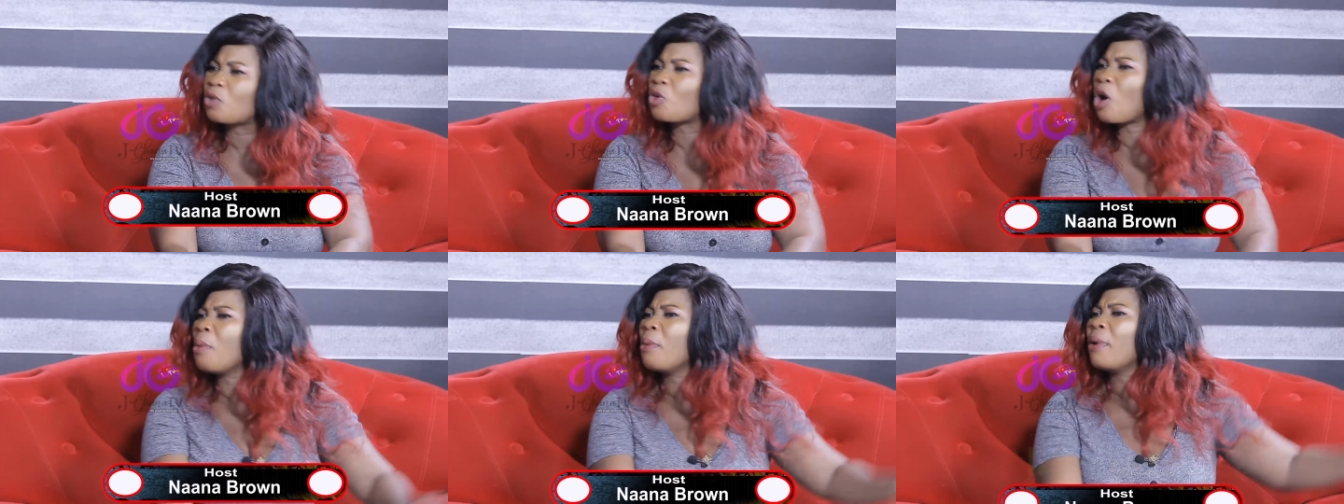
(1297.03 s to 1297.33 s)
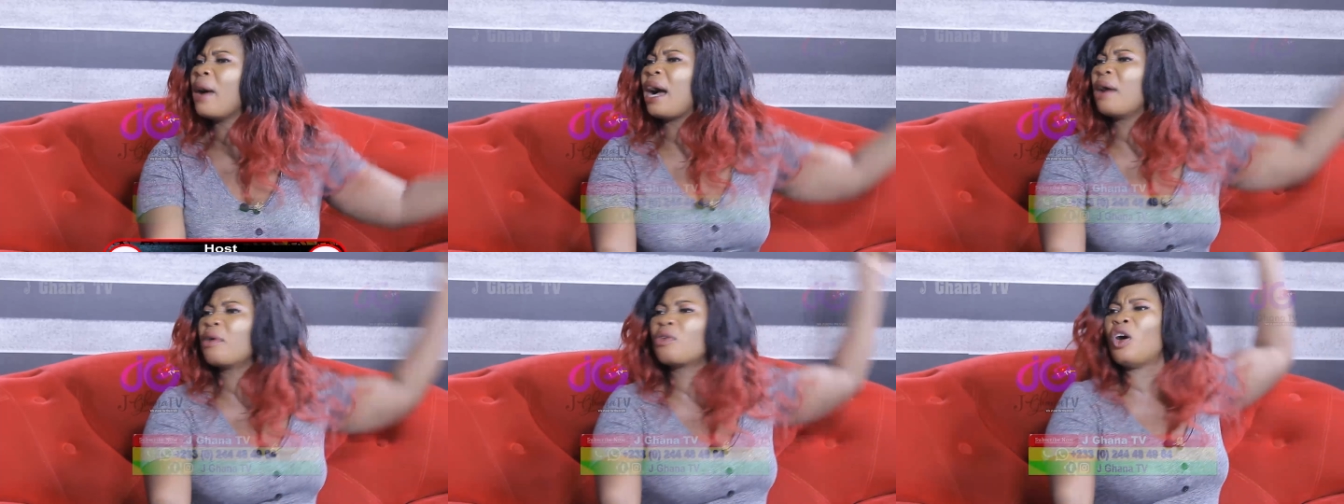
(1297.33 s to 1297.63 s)

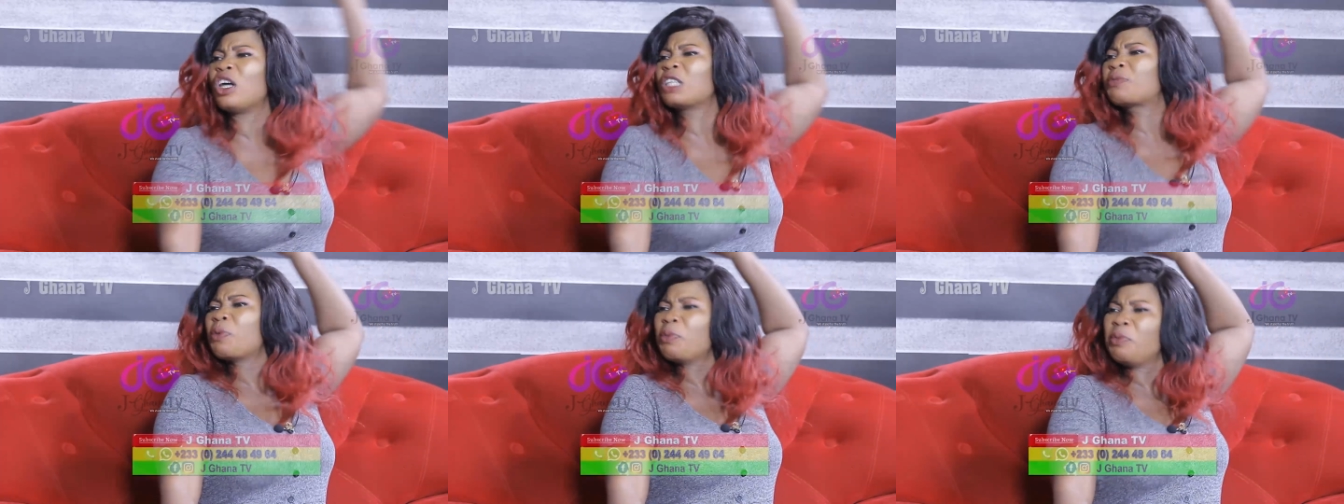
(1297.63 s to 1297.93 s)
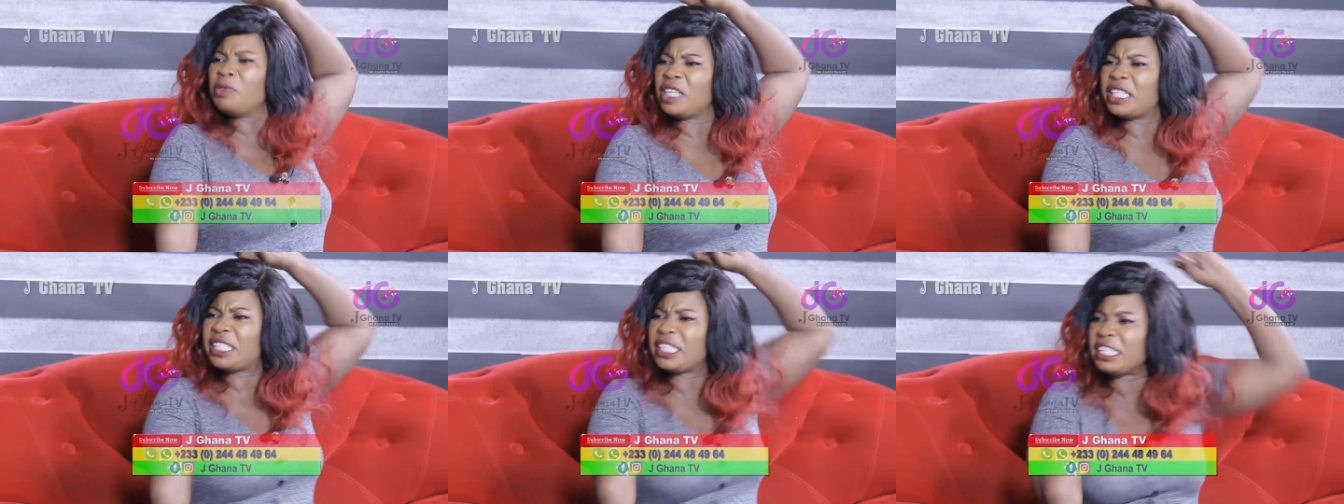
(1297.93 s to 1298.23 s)
a gospel
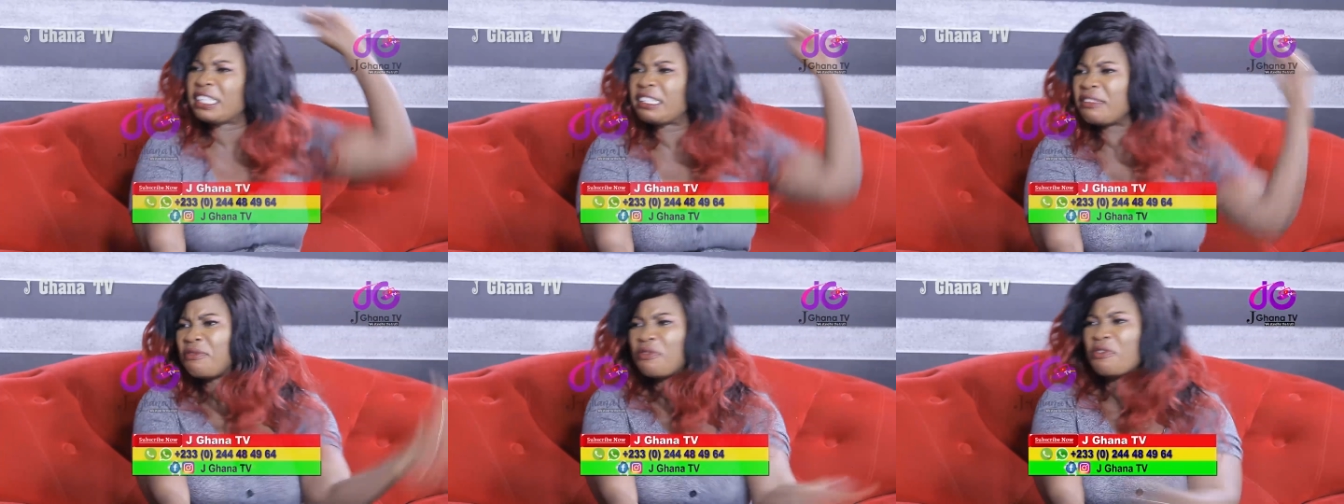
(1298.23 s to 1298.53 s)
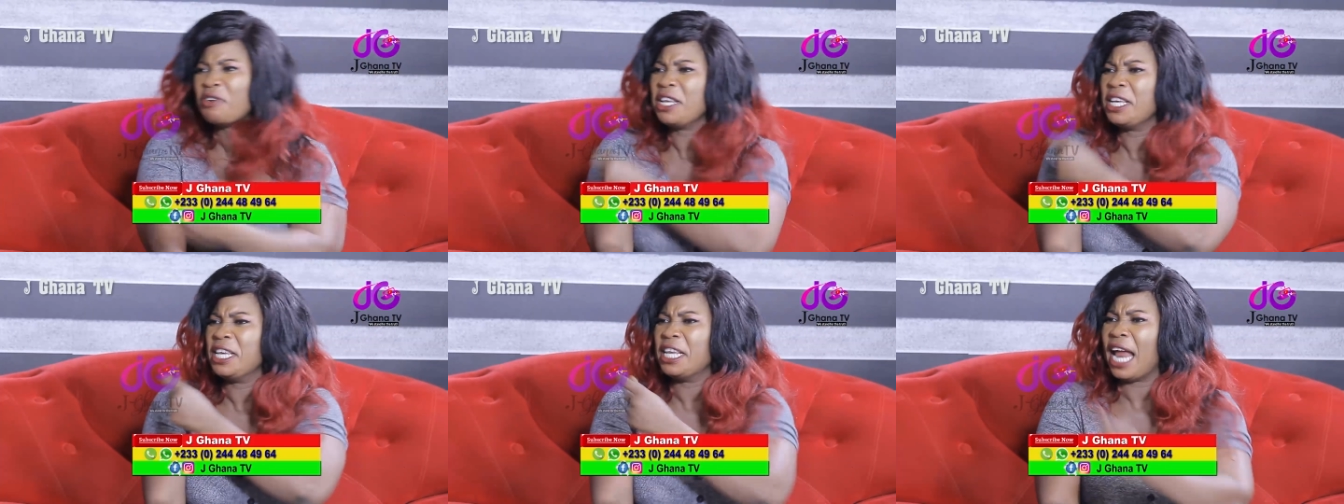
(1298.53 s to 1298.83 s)
musicians
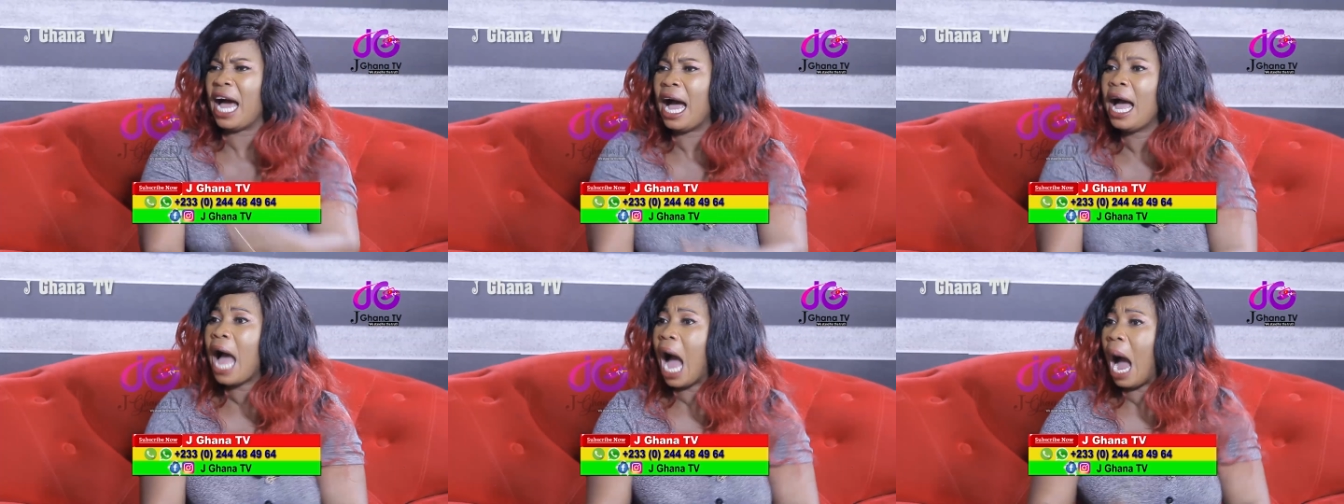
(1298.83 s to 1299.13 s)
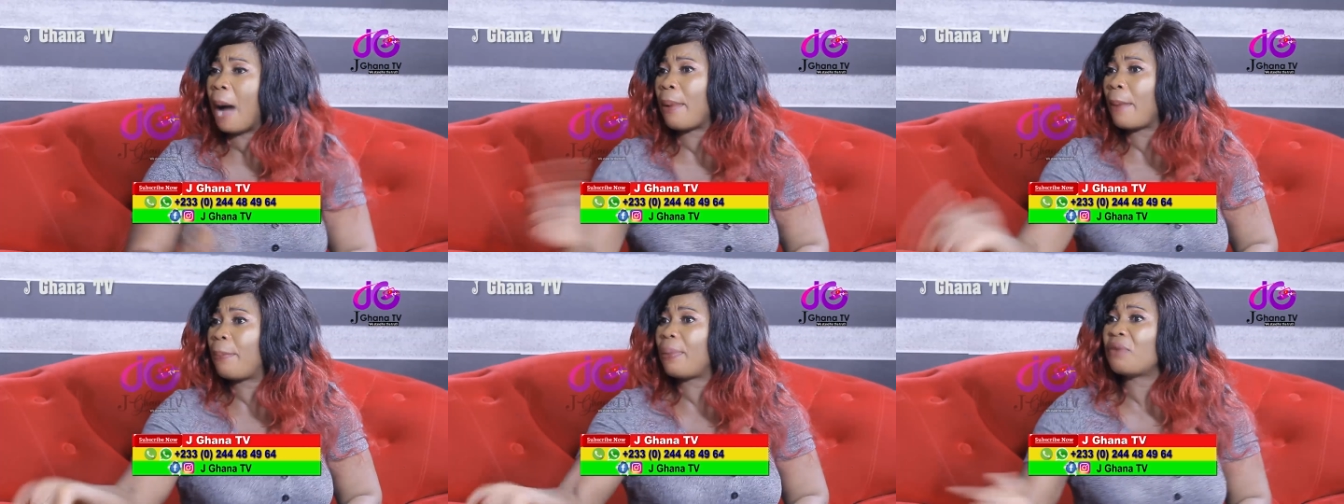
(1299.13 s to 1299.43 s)
for Nina,
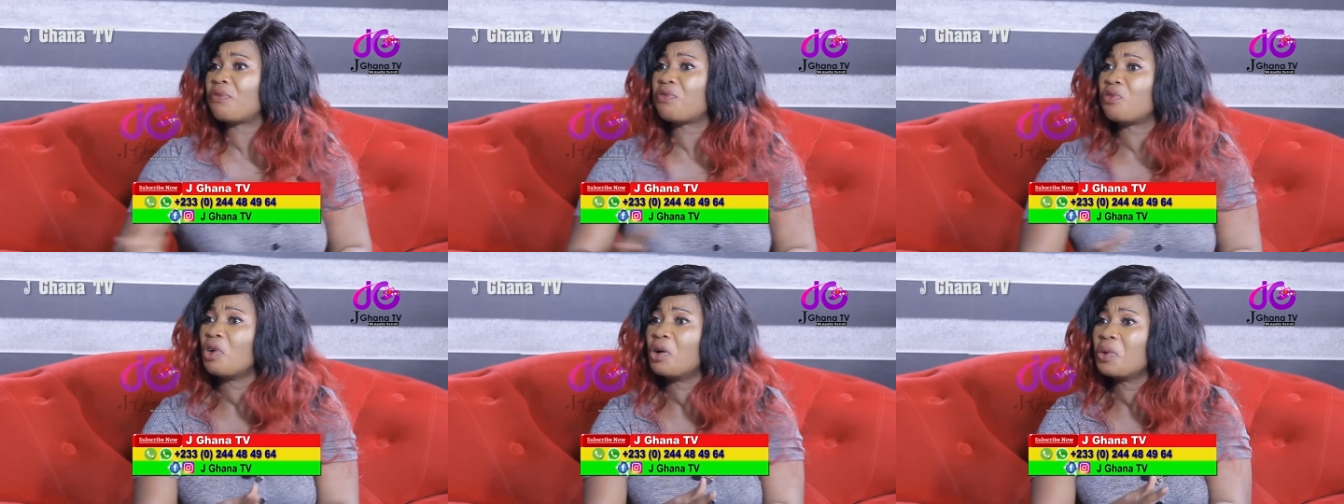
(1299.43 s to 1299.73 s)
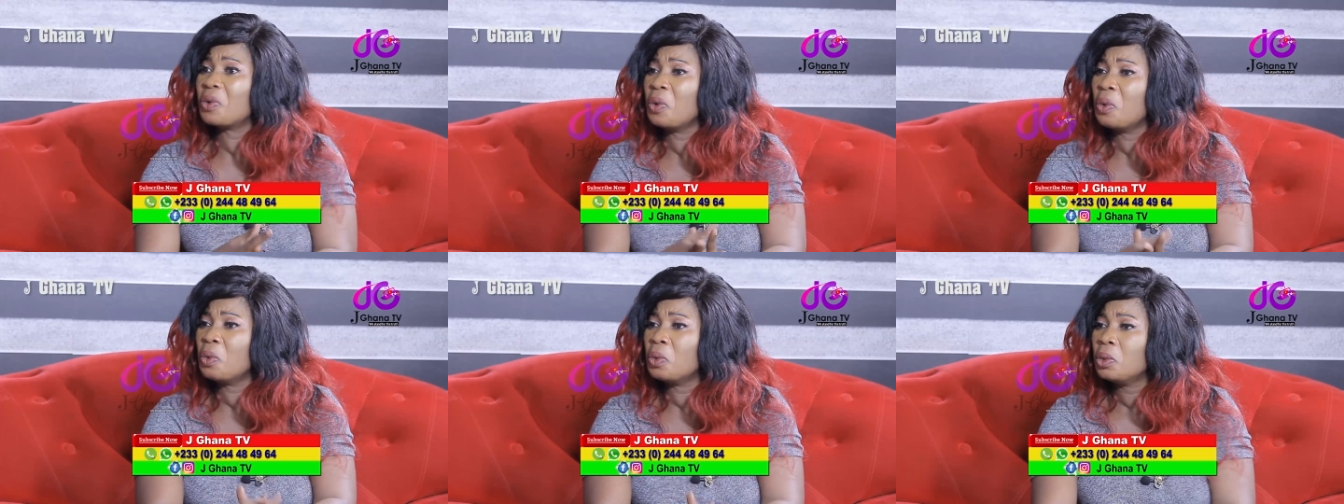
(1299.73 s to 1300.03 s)
a papa for
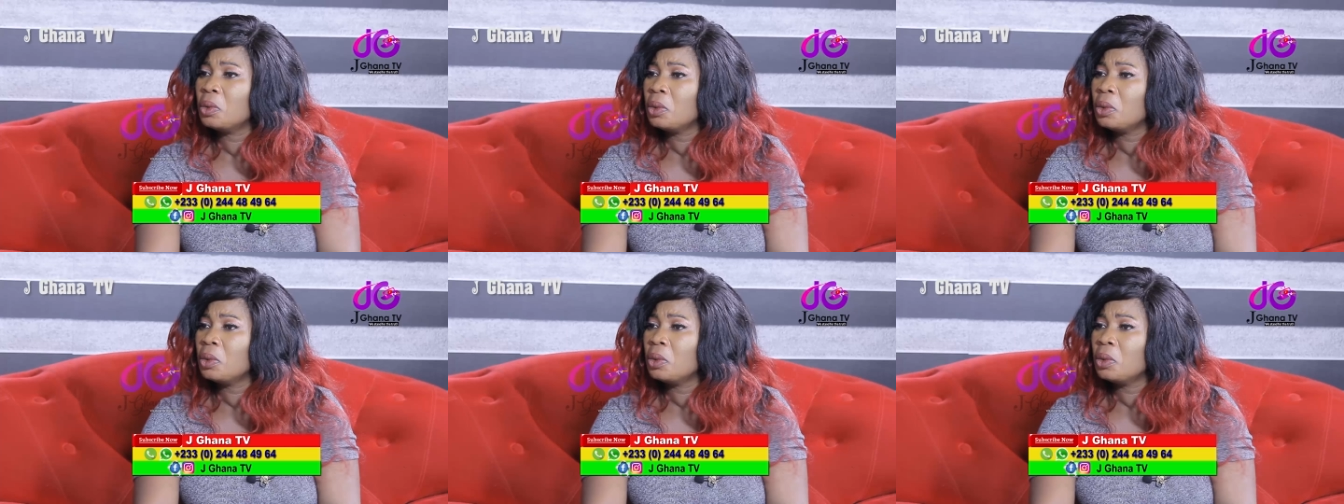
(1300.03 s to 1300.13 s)
no.